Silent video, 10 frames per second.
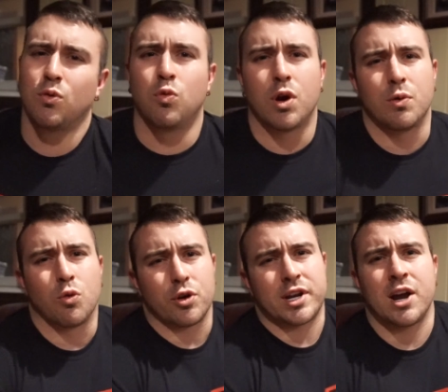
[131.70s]
one
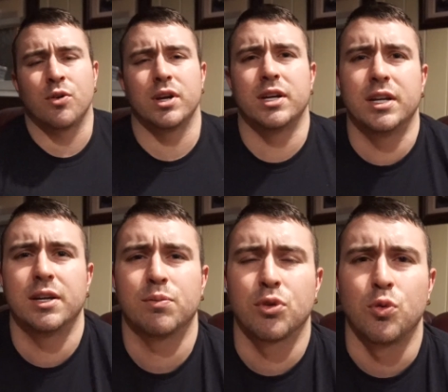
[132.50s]
workout
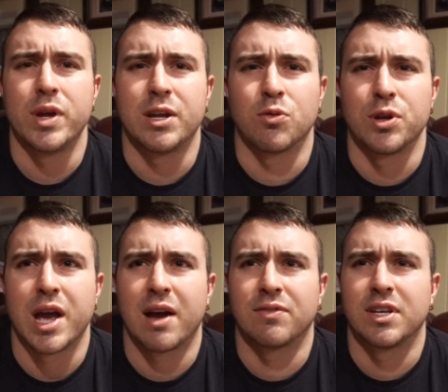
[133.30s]
per week where you
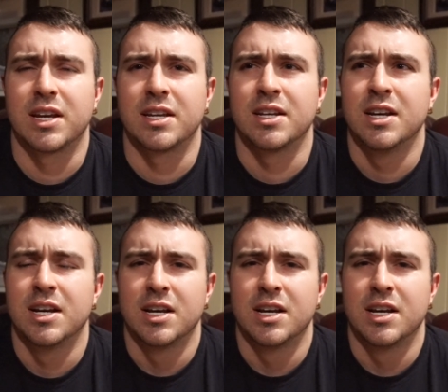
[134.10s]
have to hit